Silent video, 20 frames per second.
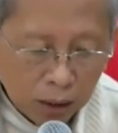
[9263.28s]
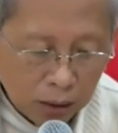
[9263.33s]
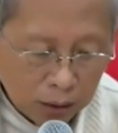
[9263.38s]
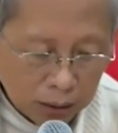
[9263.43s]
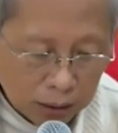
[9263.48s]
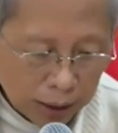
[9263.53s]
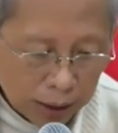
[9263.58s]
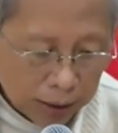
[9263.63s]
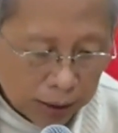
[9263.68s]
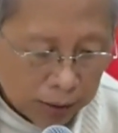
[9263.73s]

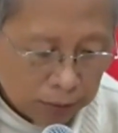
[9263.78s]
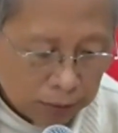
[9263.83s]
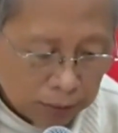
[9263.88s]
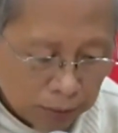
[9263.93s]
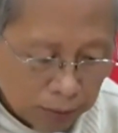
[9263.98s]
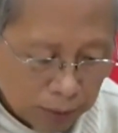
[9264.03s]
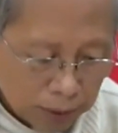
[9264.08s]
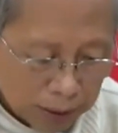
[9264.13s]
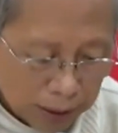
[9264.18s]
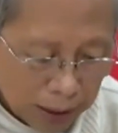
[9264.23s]
Okay,
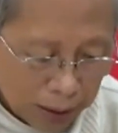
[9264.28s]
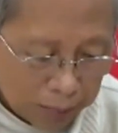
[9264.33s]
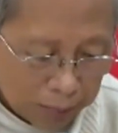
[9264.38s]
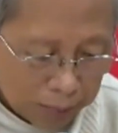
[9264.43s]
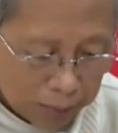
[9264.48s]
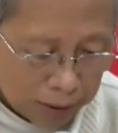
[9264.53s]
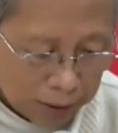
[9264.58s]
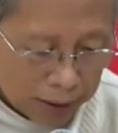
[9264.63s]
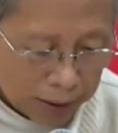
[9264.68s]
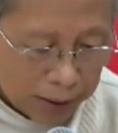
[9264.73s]
good. What time
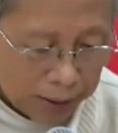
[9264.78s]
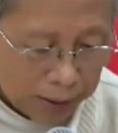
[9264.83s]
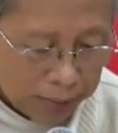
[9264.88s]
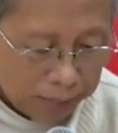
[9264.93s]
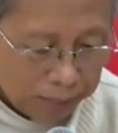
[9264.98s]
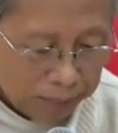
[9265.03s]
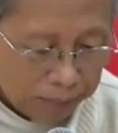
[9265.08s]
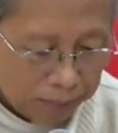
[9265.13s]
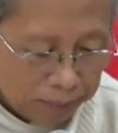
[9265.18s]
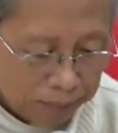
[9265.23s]
already?
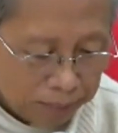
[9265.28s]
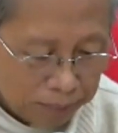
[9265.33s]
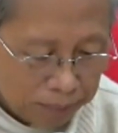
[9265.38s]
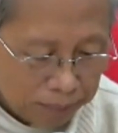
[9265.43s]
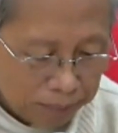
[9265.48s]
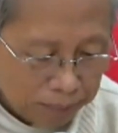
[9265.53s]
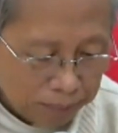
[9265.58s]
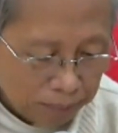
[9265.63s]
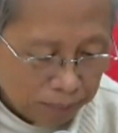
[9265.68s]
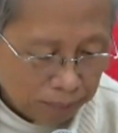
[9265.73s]

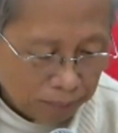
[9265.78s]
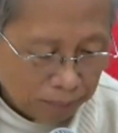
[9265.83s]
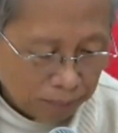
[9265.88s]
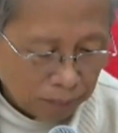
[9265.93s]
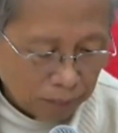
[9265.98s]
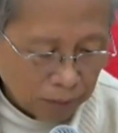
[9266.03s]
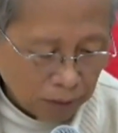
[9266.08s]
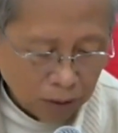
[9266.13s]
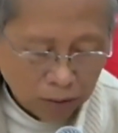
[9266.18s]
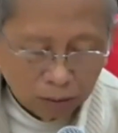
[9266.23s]

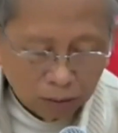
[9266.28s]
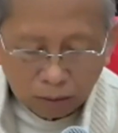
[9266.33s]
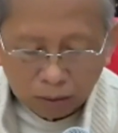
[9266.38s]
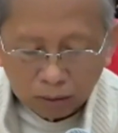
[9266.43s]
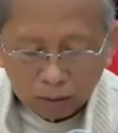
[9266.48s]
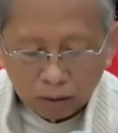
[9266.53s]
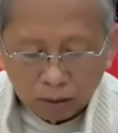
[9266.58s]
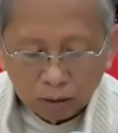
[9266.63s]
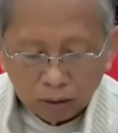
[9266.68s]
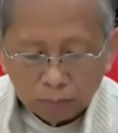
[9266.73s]

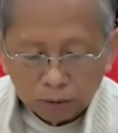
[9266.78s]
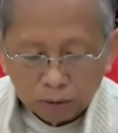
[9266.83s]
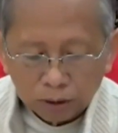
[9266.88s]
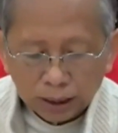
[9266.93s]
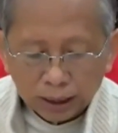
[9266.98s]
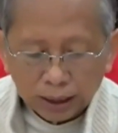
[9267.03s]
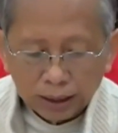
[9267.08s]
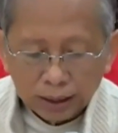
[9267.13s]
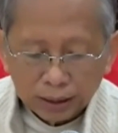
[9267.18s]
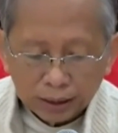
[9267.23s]
Oh,
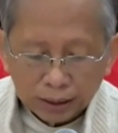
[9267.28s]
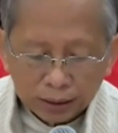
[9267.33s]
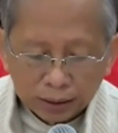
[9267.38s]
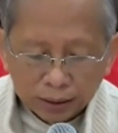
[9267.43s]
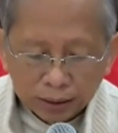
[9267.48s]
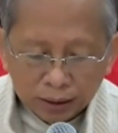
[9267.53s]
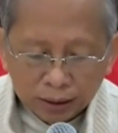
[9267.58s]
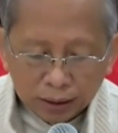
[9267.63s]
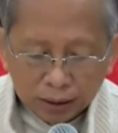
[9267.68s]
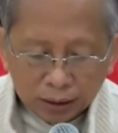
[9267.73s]
almost, huh?
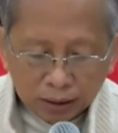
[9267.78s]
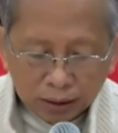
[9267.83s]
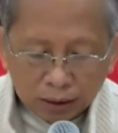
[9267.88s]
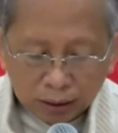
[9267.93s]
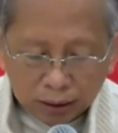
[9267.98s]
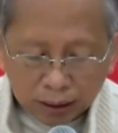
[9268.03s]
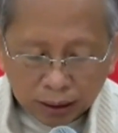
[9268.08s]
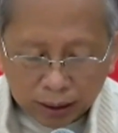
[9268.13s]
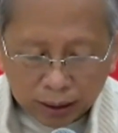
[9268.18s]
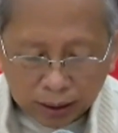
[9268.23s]

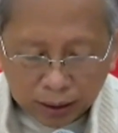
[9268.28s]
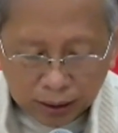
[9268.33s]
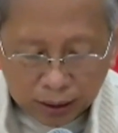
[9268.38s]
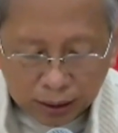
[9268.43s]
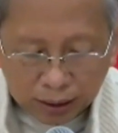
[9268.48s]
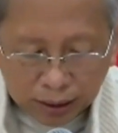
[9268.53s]
Okay.